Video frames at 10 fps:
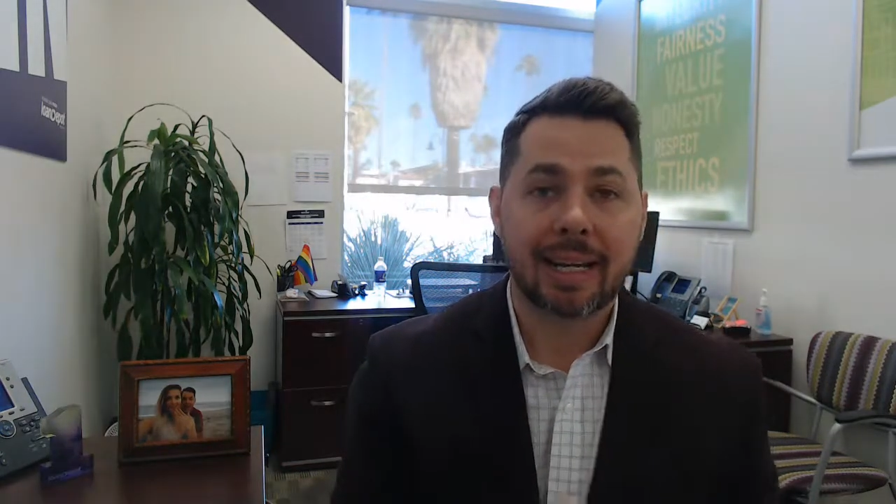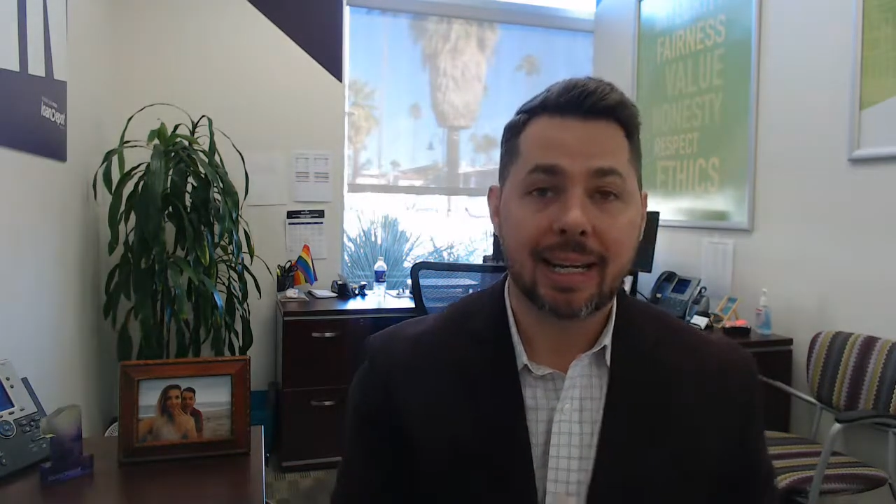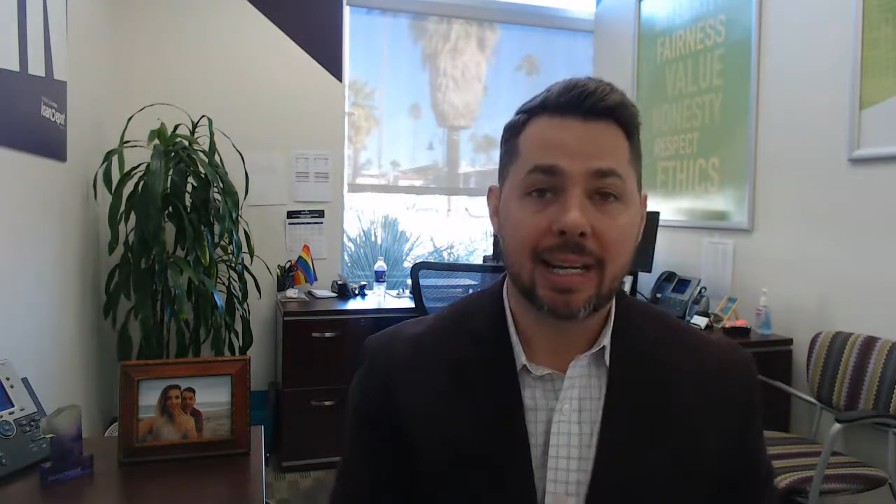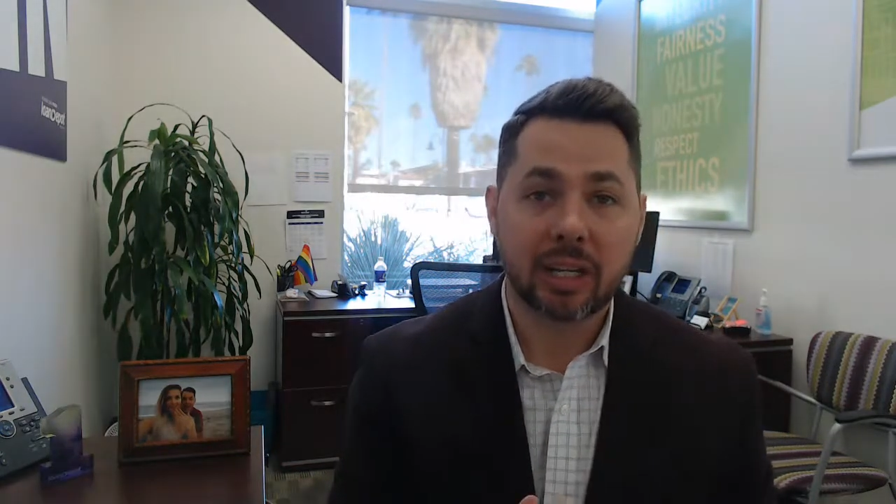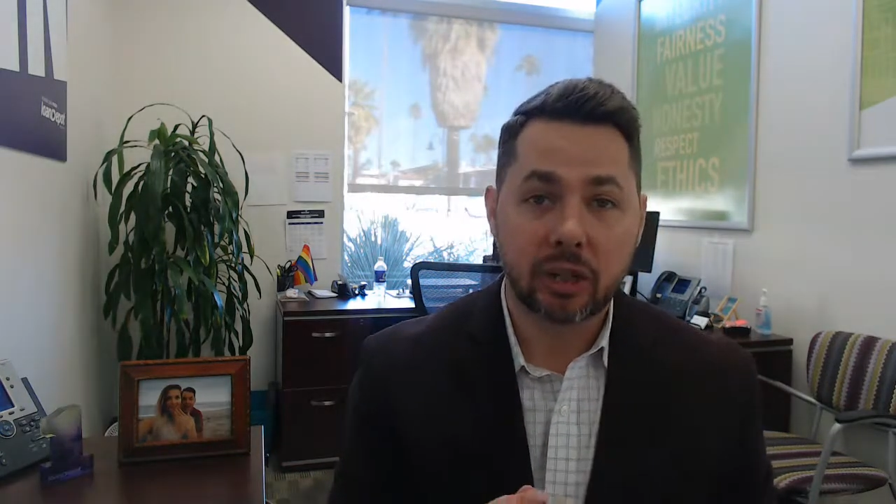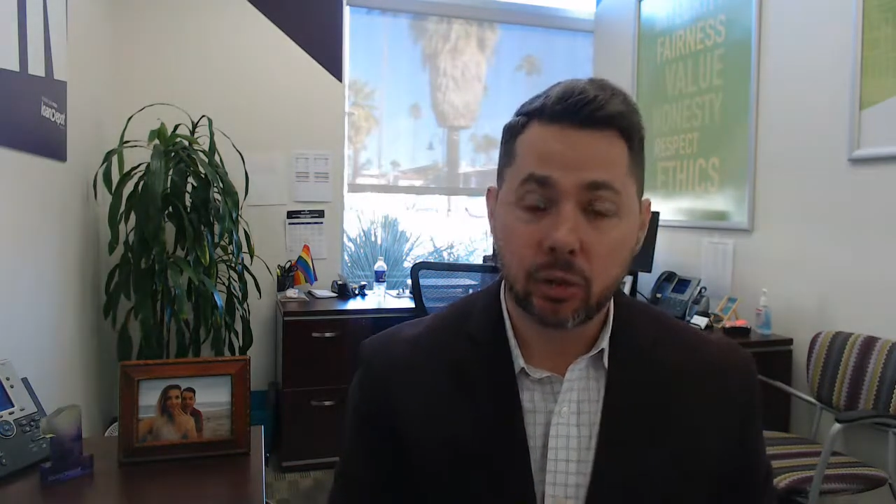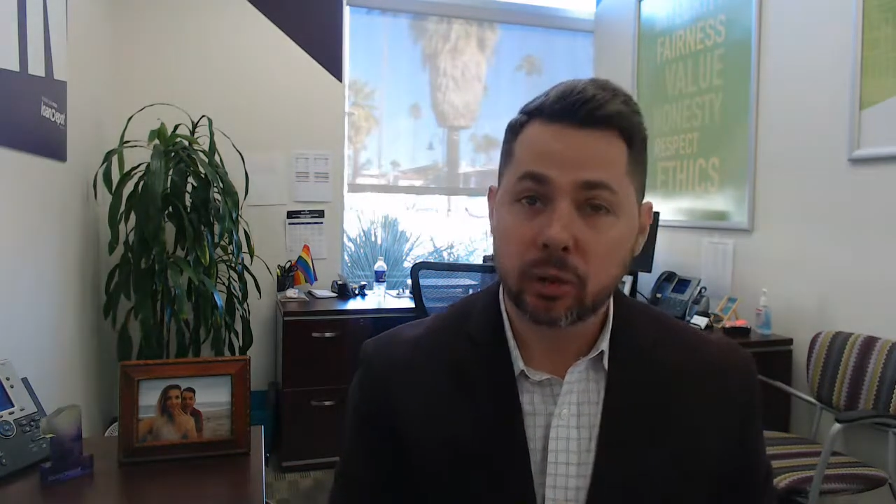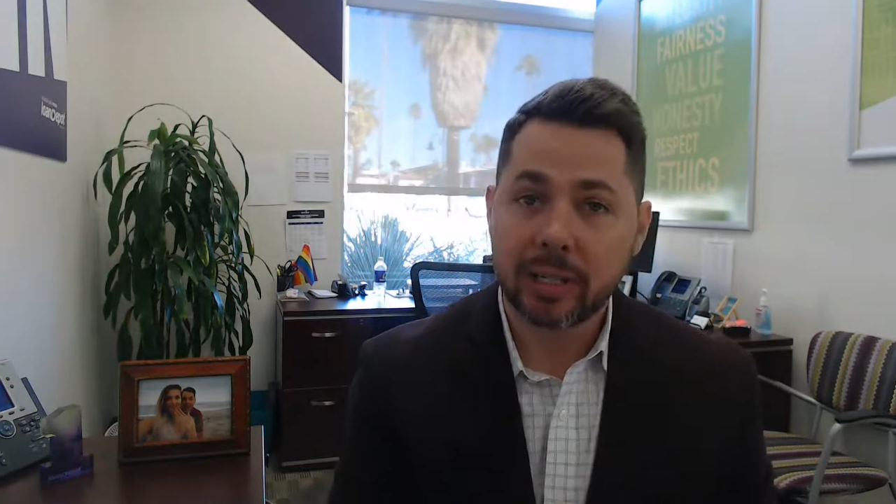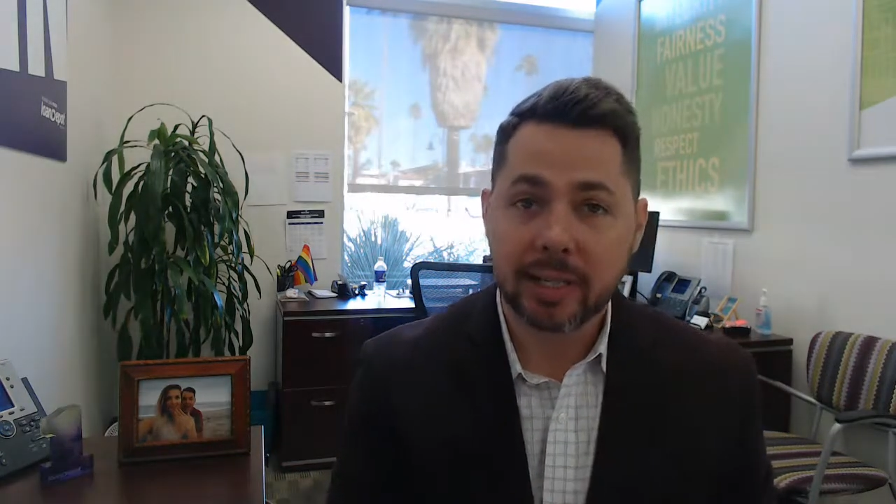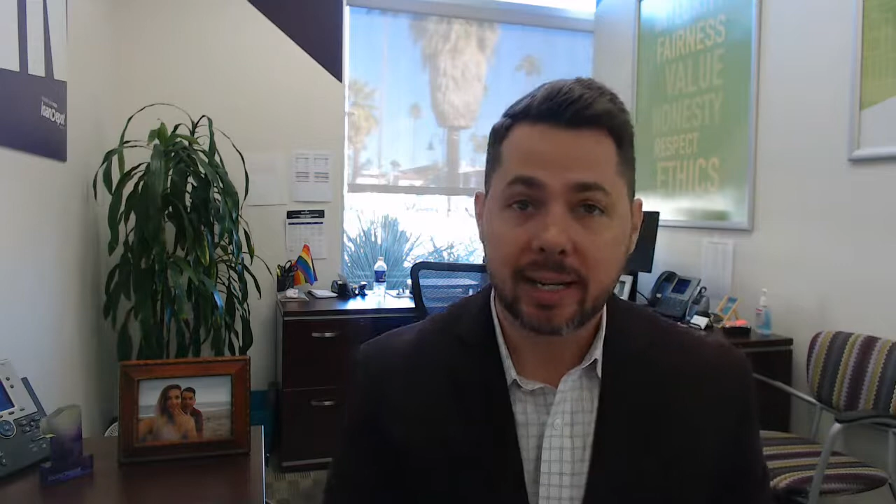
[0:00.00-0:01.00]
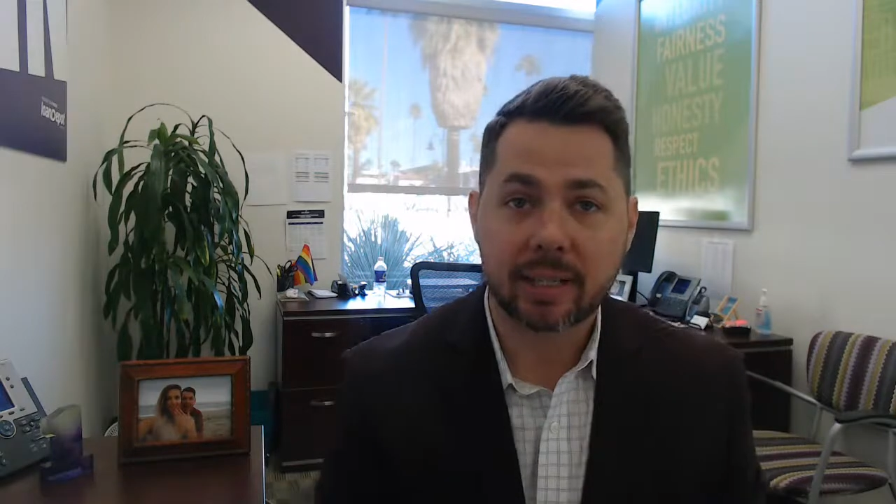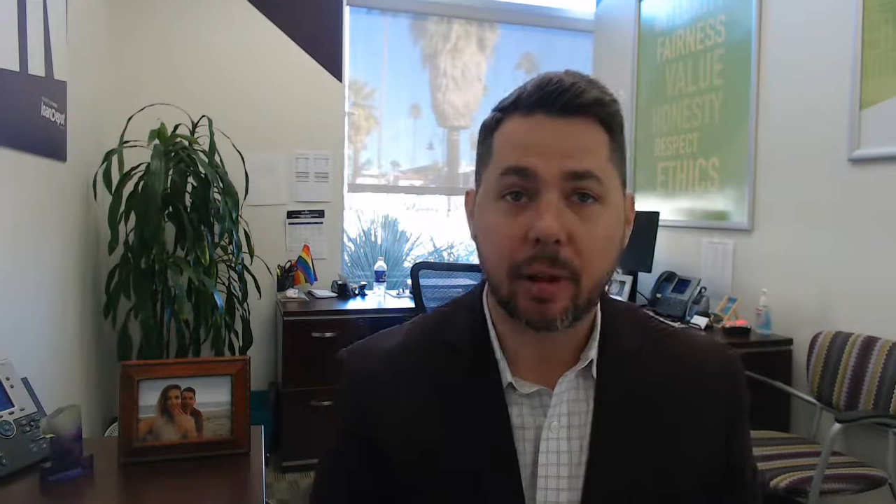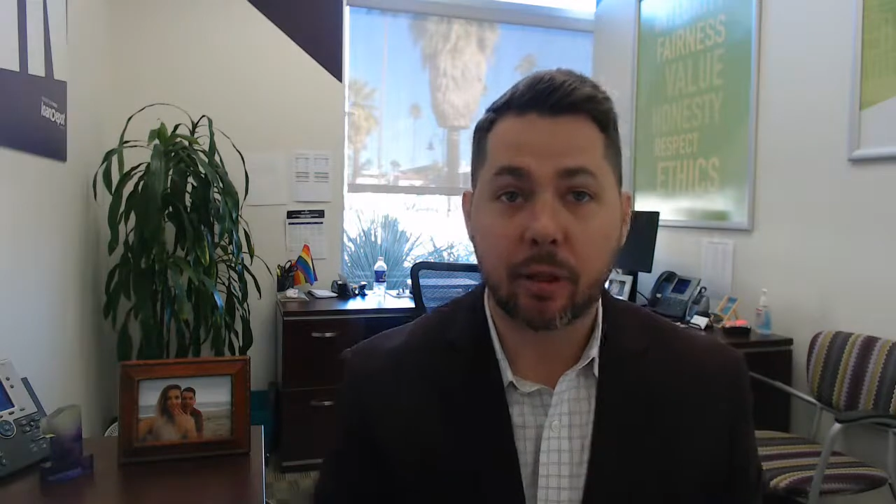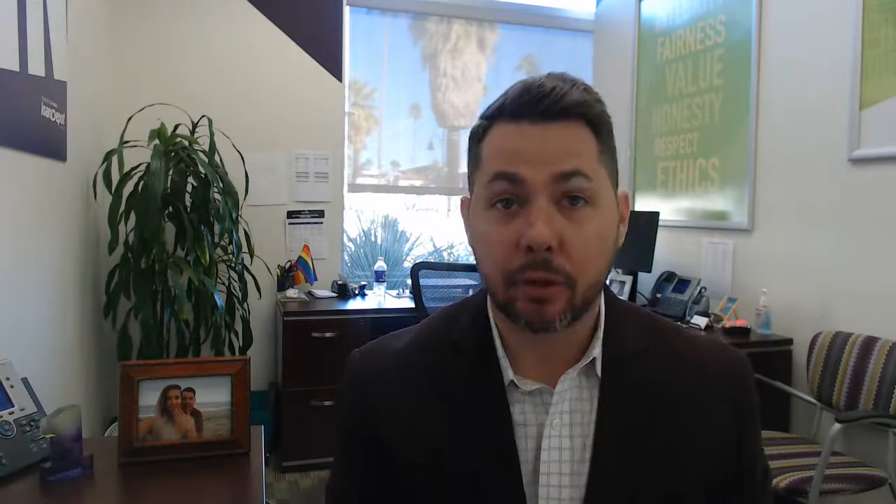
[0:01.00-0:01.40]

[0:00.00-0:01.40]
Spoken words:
It usually takes about